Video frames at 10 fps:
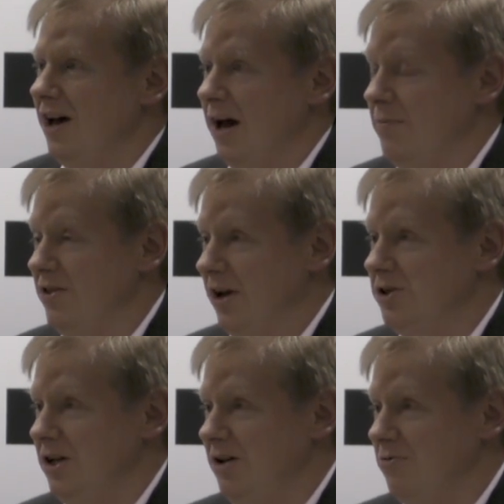It's
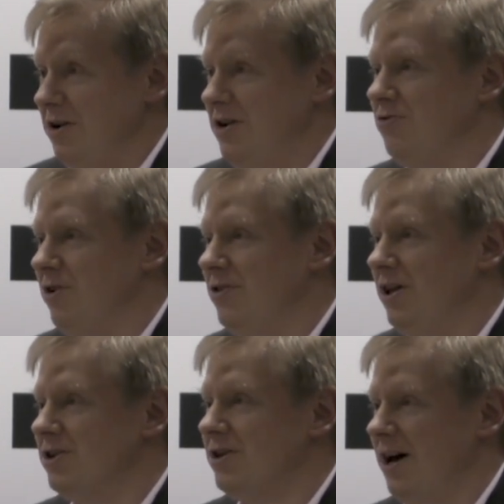actually quite an
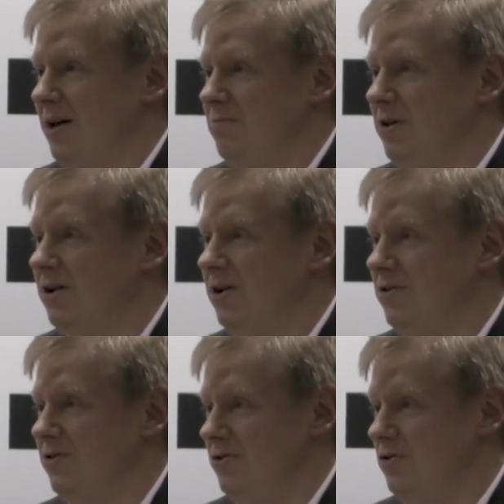interesting time
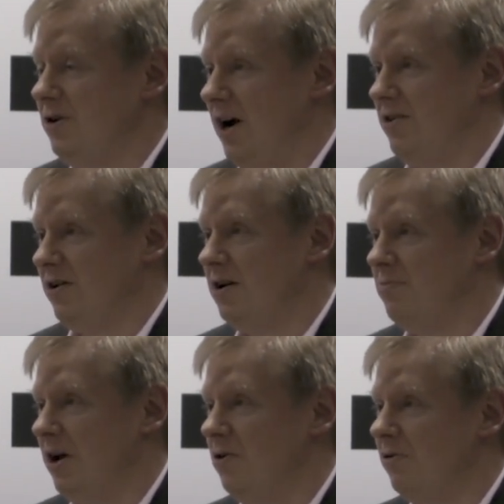because you guys are going to
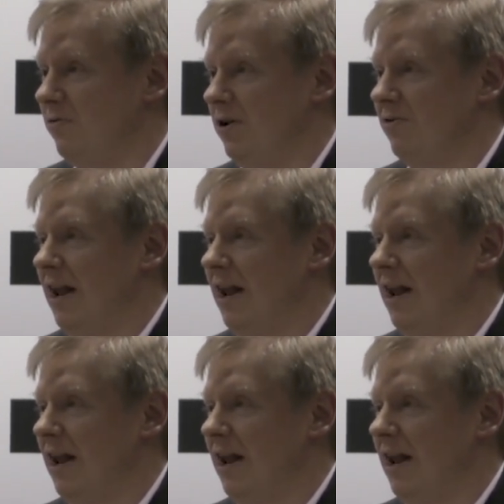bring an awful lot of